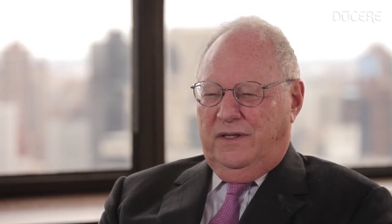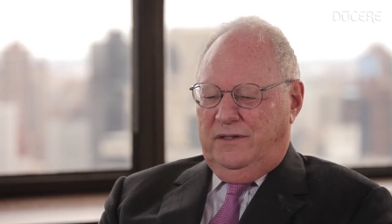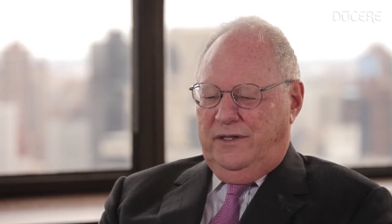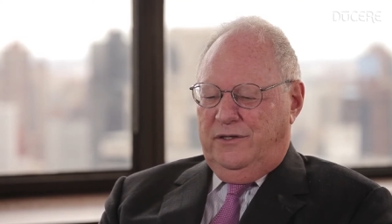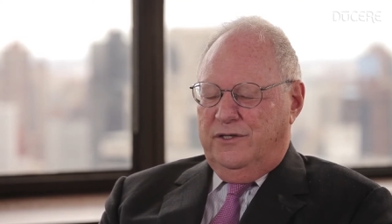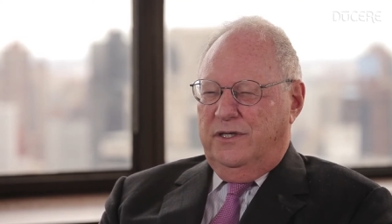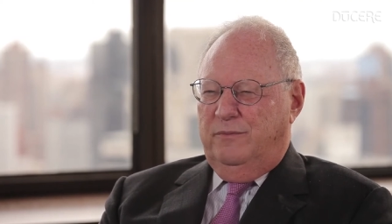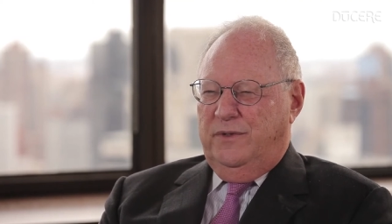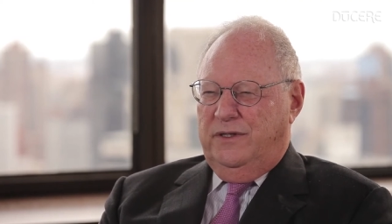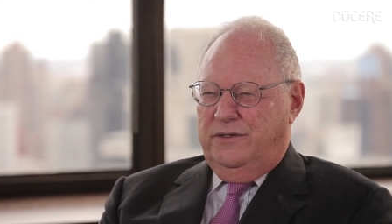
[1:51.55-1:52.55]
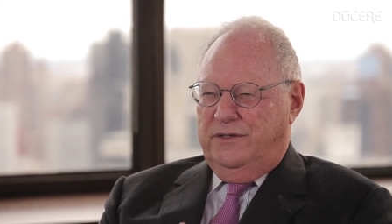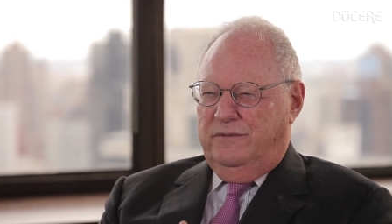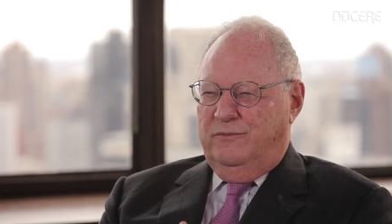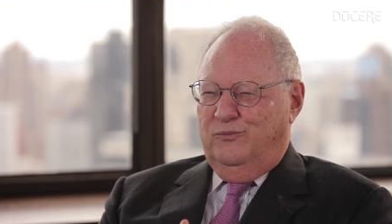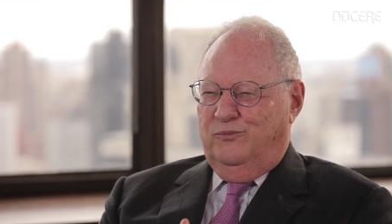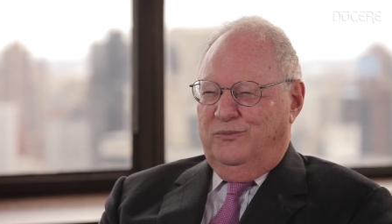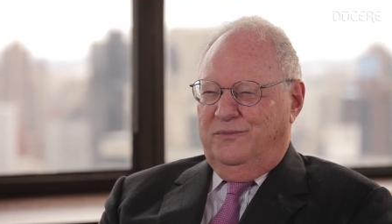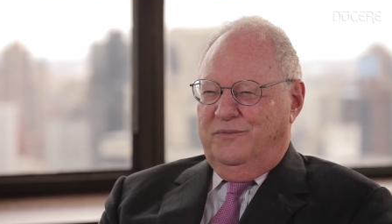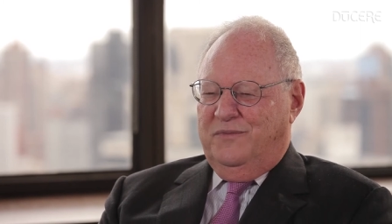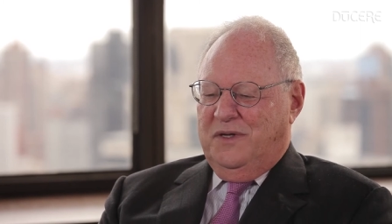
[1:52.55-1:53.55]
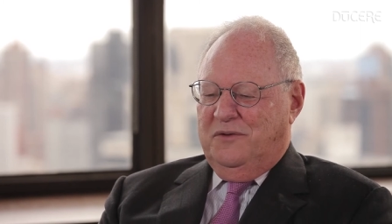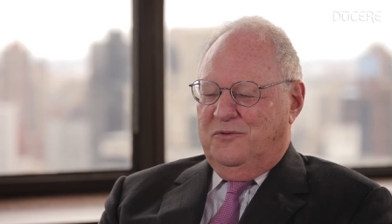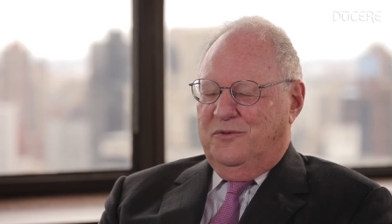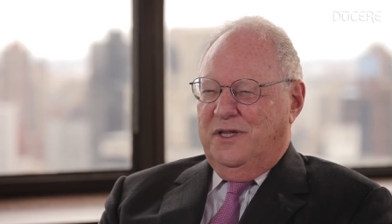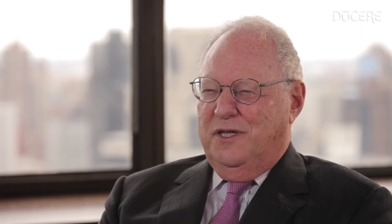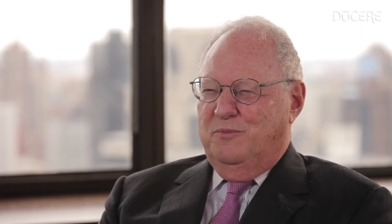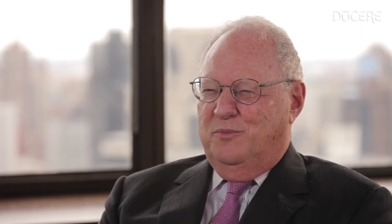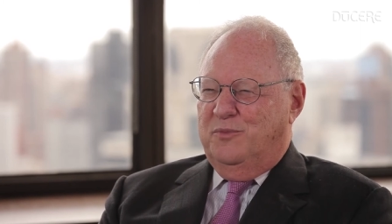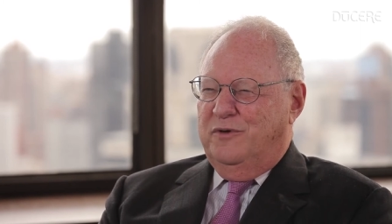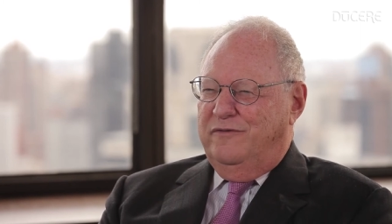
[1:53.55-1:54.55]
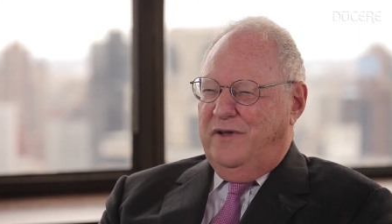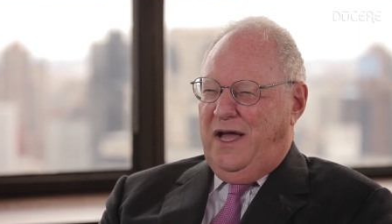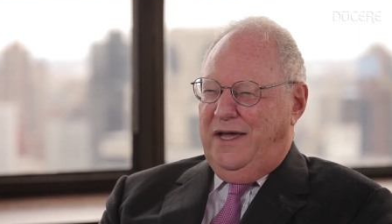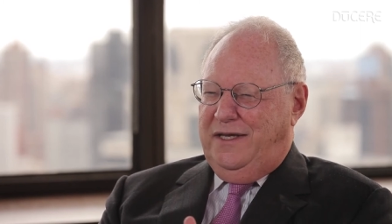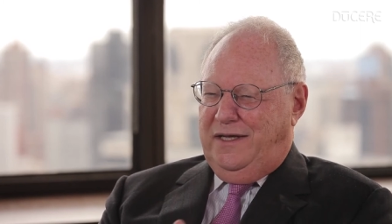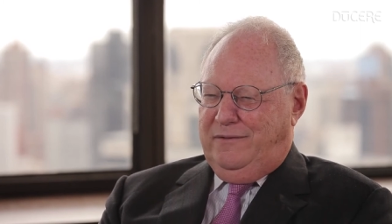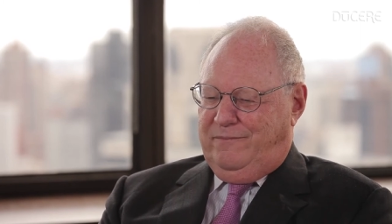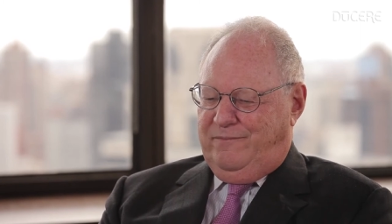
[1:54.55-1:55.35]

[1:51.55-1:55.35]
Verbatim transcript: Leadership is really providing